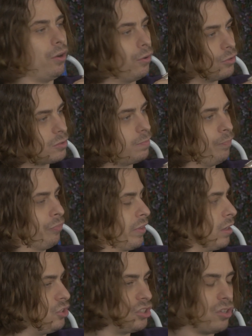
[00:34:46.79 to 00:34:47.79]
lows.
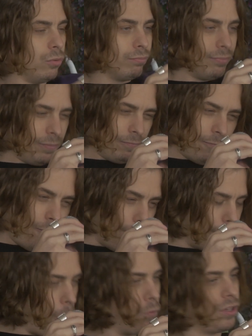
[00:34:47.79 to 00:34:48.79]
Just don't
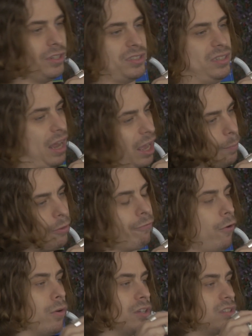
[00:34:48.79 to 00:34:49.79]
focus and hyper
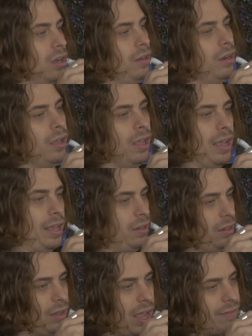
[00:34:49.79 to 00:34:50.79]
focus on
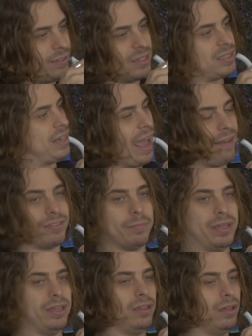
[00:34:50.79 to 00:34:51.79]
life. Doesn't have to
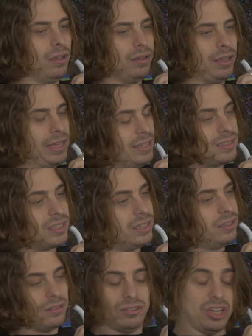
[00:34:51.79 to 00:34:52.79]
be
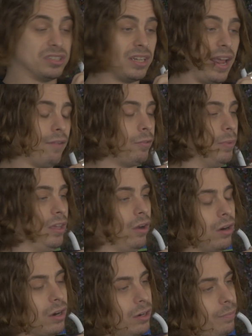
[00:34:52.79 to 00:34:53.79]
easy, doesn't have to be
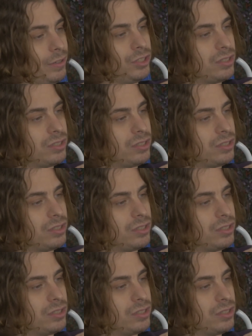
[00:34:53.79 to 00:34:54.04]
hard, but